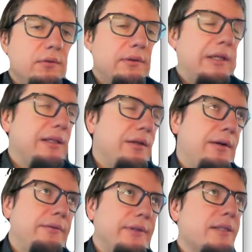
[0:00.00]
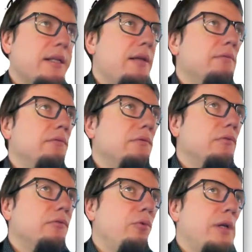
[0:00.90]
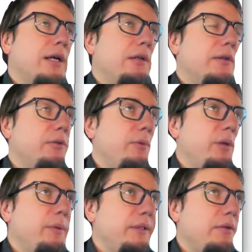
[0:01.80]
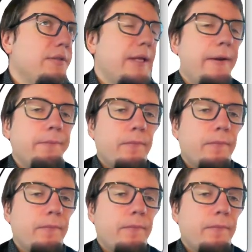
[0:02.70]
not around, has length of 100 millimeters. Yeah,